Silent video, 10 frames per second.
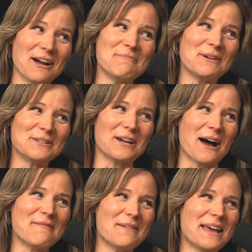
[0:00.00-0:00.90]
And he stumbled
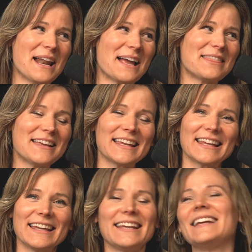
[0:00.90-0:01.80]
up, and I think
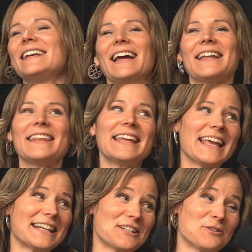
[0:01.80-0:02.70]
he
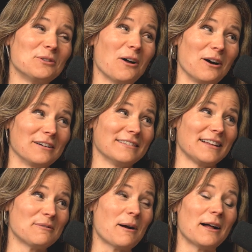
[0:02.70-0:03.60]
had too long.
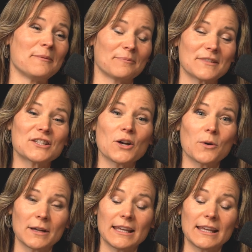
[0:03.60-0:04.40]
Well, so